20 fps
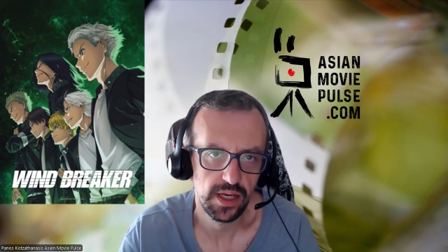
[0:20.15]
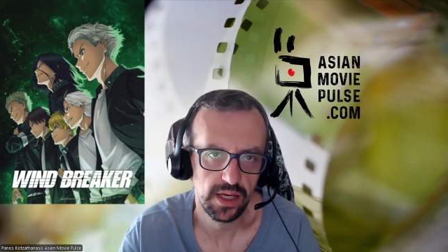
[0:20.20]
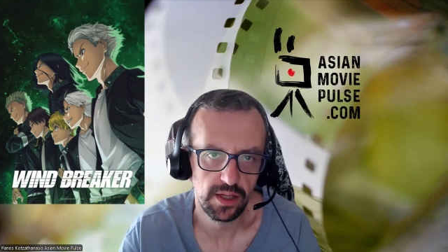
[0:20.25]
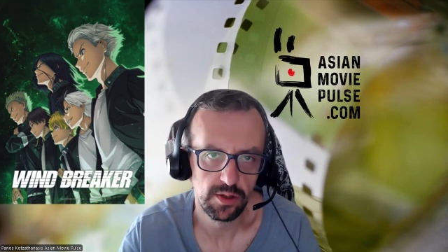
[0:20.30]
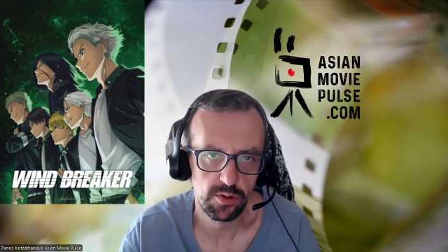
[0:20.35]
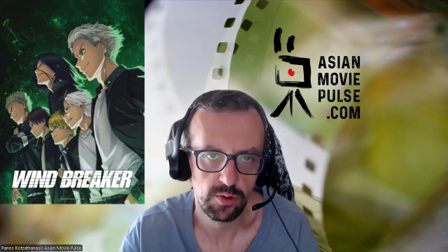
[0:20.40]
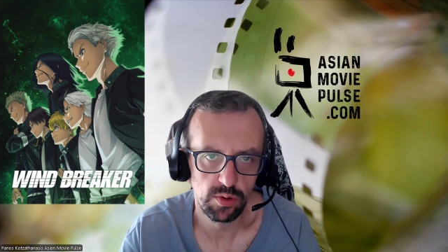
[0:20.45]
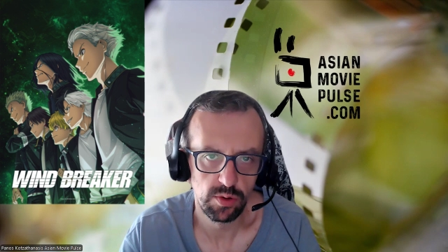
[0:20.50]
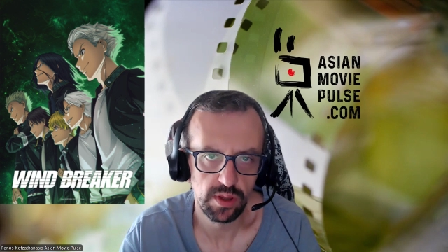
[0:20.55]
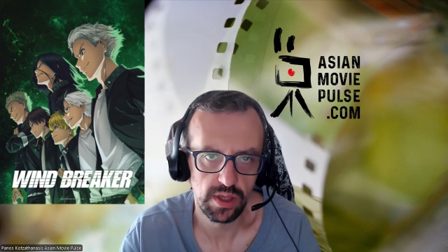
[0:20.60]

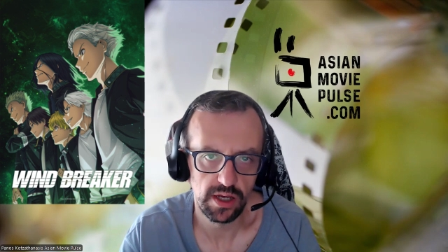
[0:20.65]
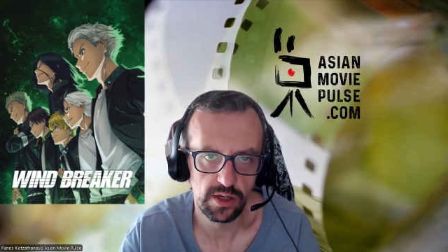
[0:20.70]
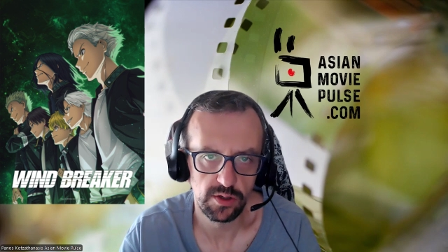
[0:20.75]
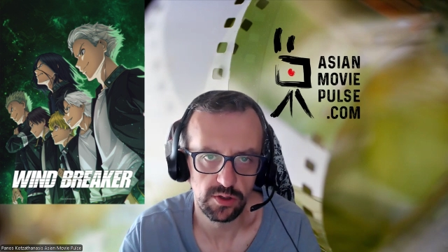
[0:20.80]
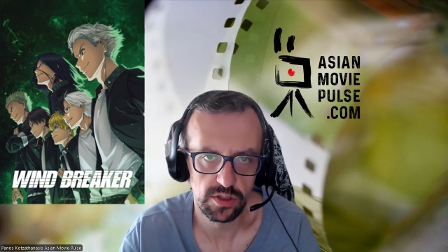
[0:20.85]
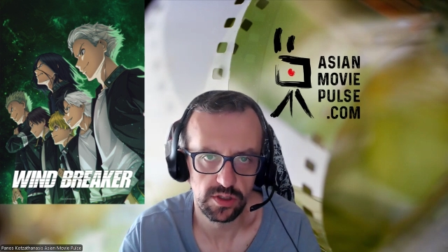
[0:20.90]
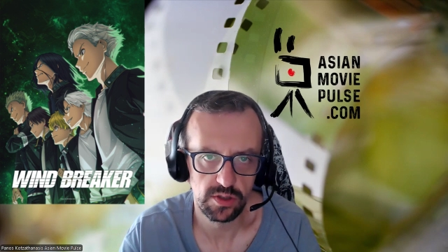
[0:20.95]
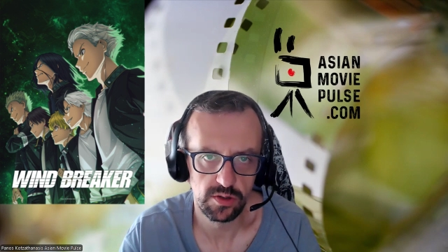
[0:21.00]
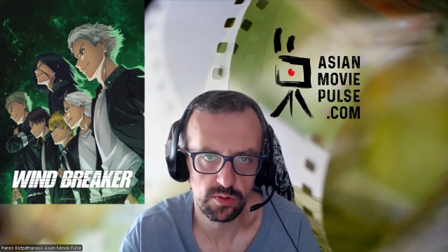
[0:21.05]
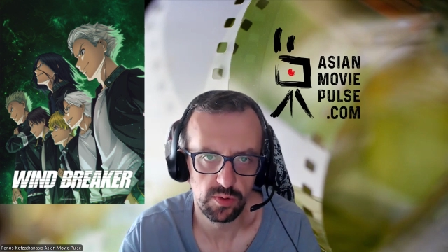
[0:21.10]
a
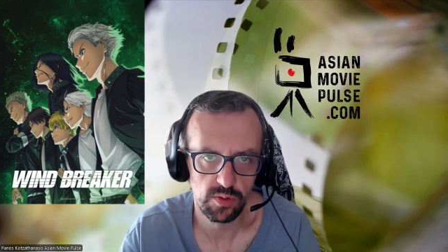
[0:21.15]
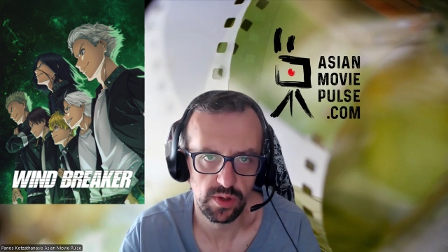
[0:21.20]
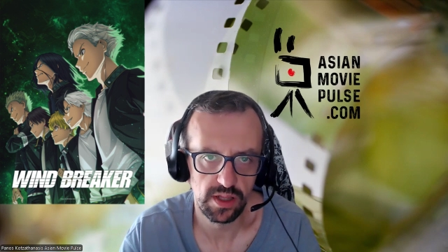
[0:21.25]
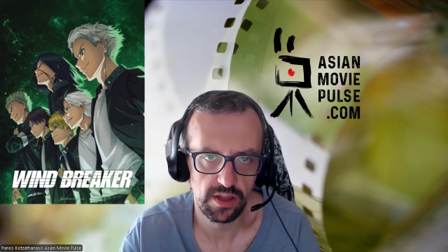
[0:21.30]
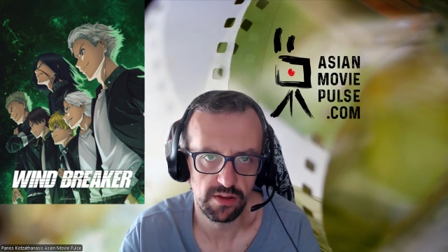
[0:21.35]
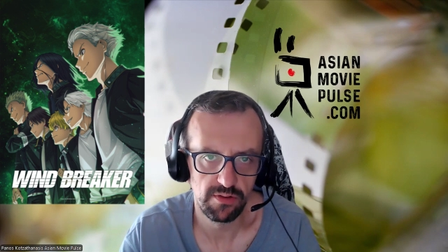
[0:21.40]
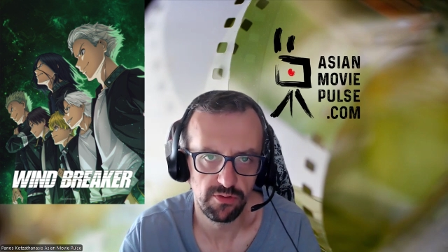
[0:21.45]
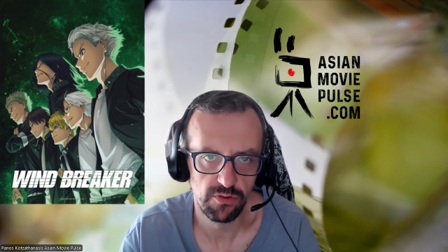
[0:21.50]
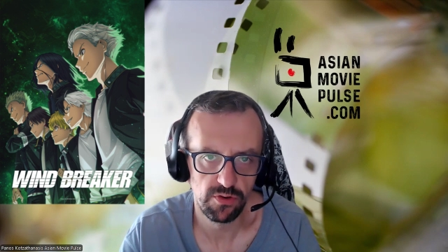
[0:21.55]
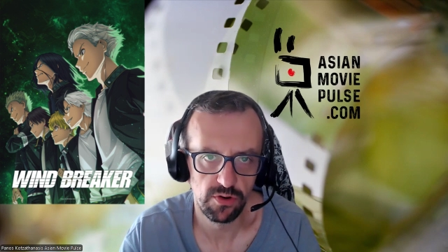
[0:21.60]

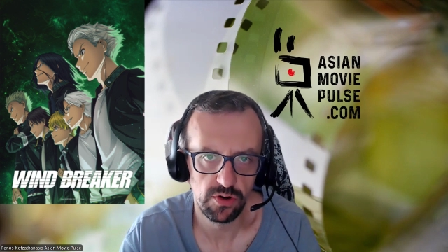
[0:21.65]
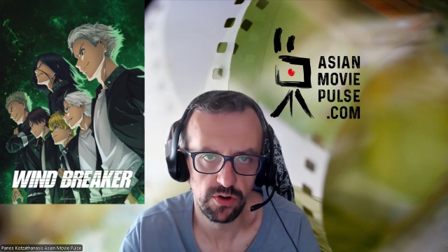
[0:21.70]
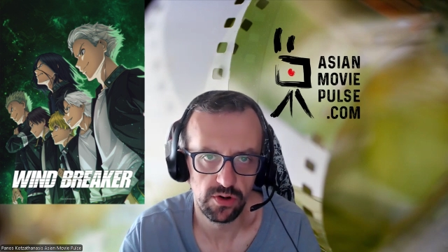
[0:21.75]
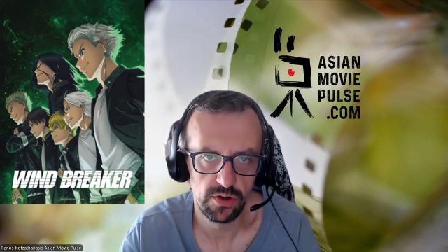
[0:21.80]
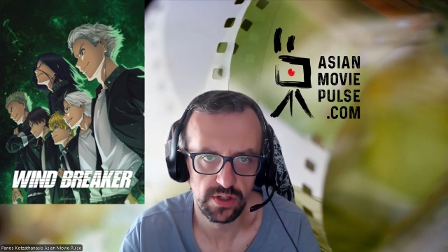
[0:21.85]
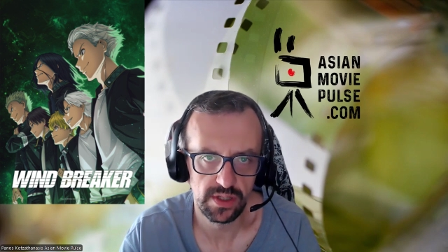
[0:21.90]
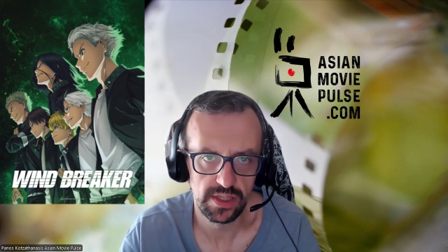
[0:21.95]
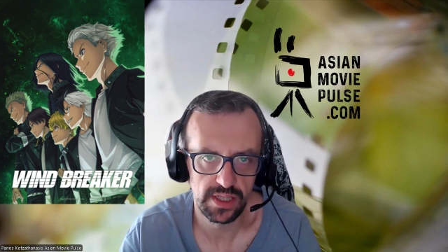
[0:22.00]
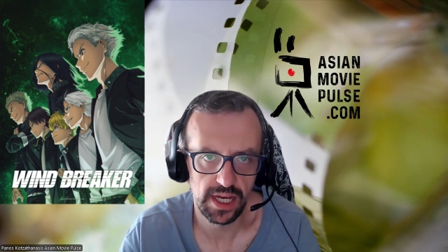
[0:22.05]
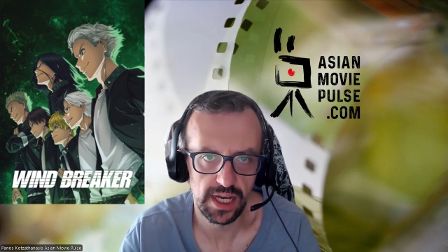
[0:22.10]

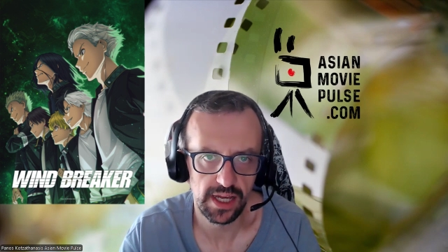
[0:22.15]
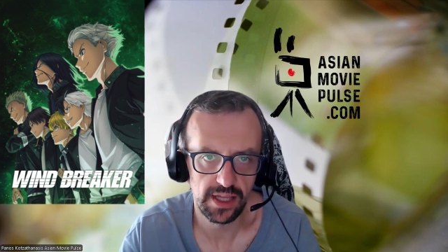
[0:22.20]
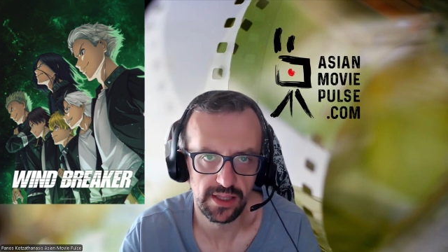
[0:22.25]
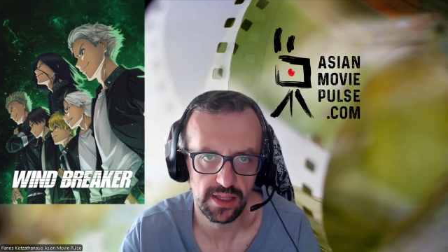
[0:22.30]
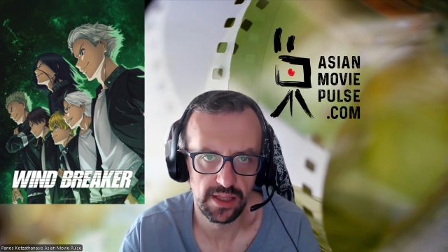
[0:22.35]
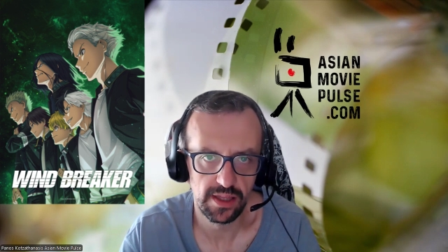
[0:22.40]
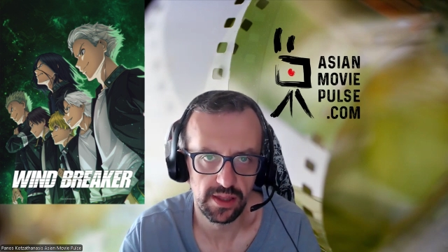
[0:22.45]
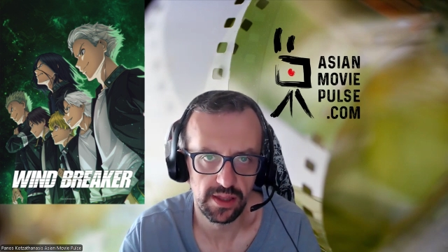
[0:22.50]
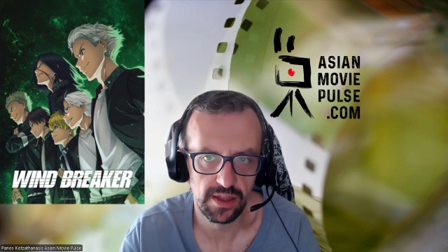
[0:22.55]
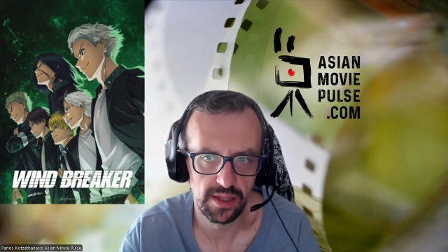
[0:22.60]
2024
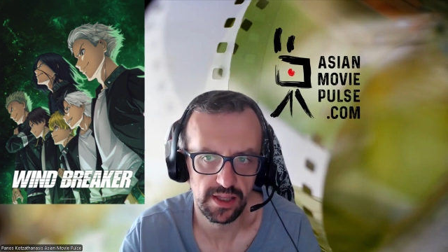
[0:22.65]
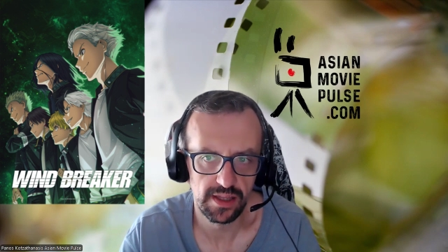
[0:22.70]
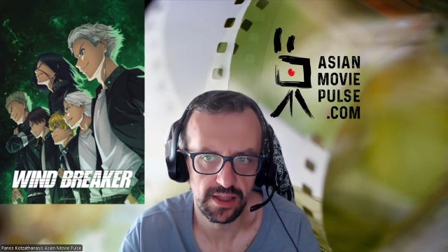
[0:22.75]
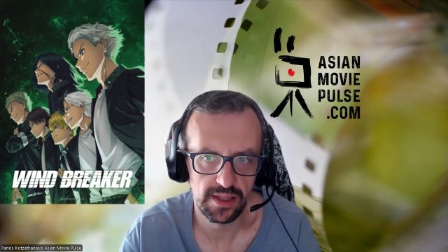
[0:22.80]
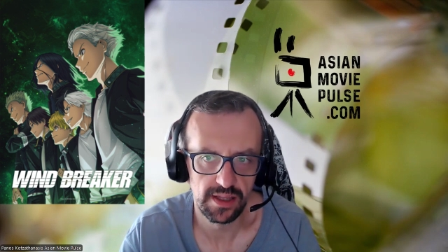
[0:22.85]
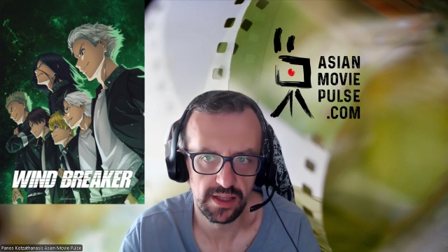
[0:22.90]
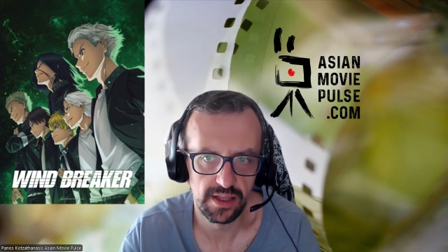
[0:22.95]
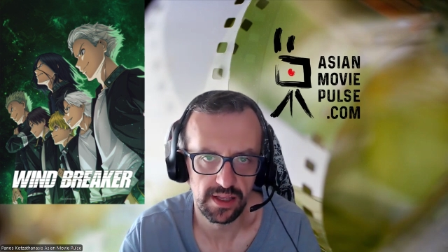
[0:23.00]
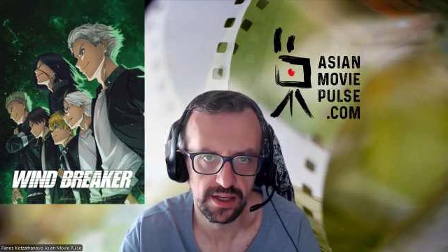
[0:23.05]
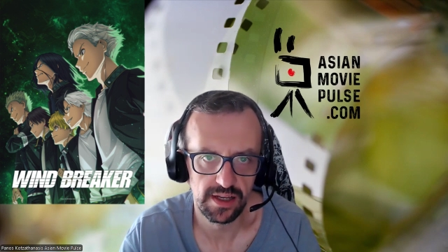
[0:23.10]
title
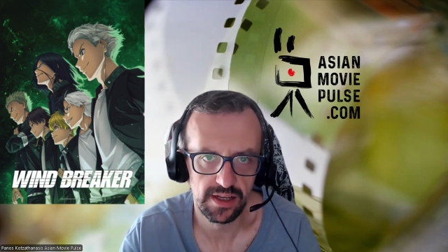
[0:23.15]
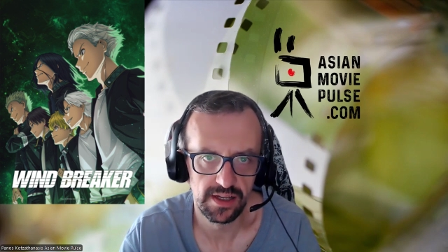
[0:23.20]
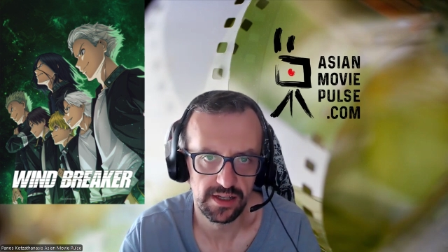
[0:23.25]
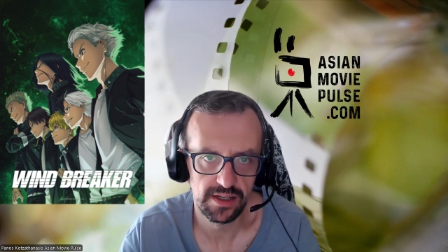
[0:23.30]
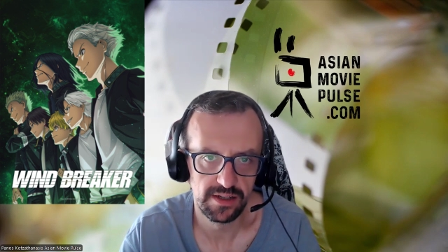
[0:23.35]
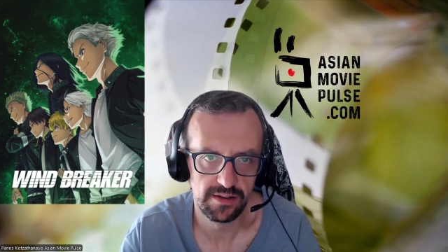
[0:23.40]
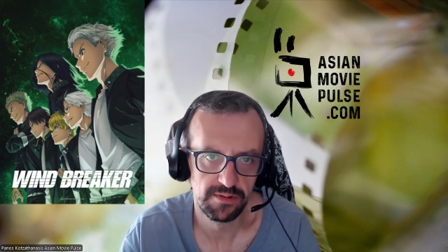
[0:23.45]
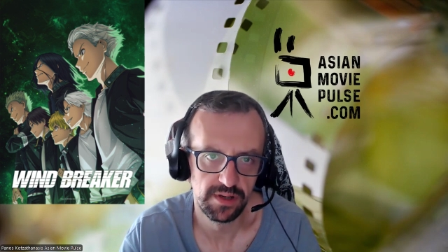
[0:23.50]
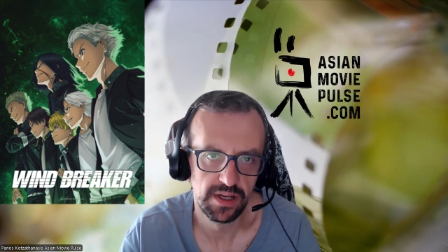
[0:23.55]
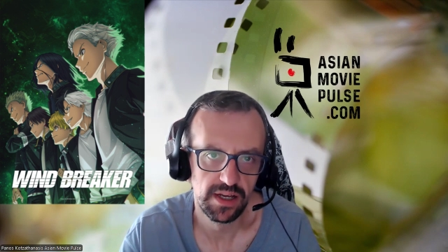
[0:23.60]

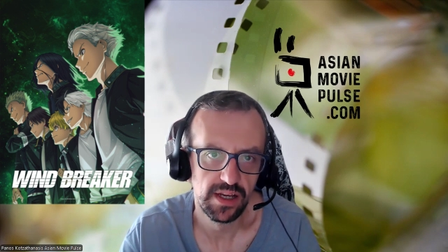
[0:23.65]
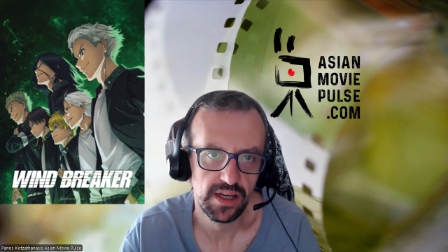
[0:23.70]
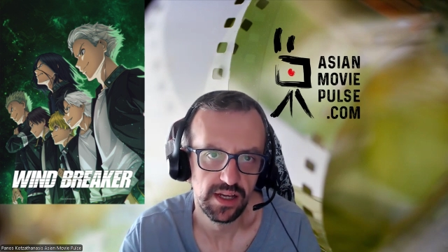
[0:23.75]
that